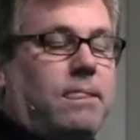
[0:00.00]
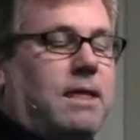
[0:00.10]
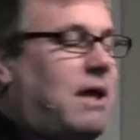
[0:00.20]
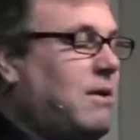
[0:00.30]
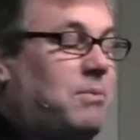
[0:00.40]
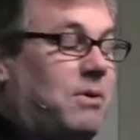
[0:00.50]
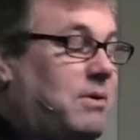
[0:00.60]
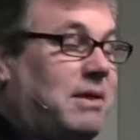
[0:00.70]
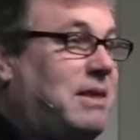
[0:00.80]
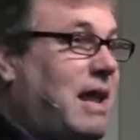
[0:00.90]
That, oh
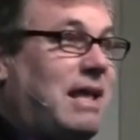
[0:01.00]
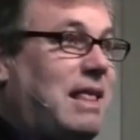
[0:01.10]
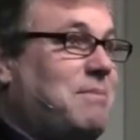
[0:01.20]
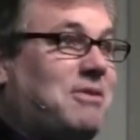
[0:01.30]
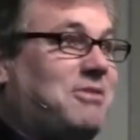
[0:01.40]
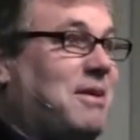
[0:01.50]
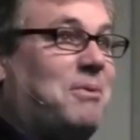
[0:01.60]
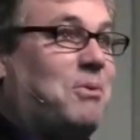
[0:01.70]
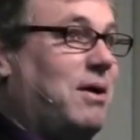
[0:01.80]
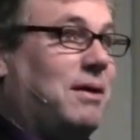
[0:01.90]
boy, did I get that mixed up
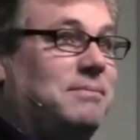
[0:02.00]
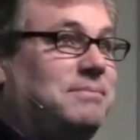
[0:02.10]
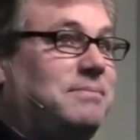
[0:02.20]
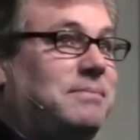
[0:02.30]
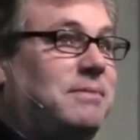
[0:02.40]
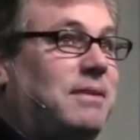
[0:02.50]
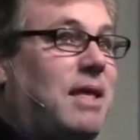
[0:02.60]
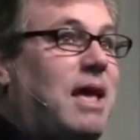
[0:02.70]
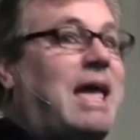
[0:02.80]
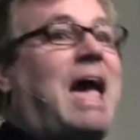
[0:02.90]
or what?
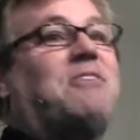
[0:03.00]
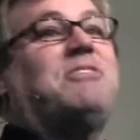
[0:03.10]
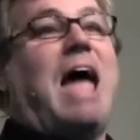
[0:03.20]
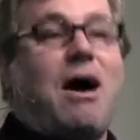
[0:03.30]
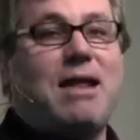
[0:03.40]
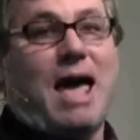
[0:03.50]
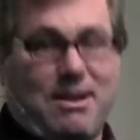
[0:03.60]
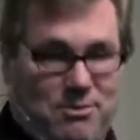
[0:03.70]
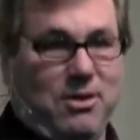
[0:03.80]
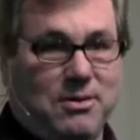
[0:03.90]
Cast doubt out
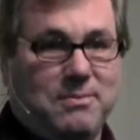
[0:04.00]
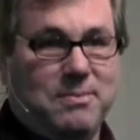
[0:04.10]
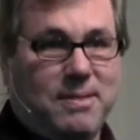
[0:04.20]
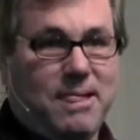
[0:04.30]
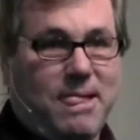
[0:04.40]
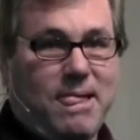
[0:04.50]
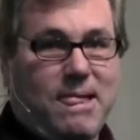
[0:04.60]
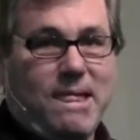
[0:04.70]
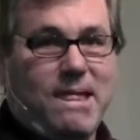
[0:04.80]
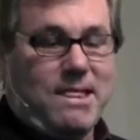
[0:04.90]
of you.
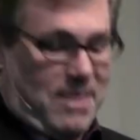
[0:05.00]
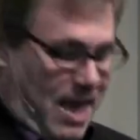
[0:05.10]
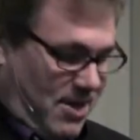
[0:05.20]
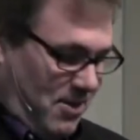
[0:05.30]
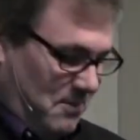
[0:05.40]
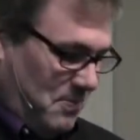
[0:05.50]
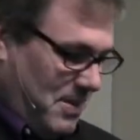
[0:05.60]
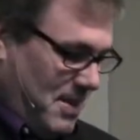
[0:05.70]
Thank you.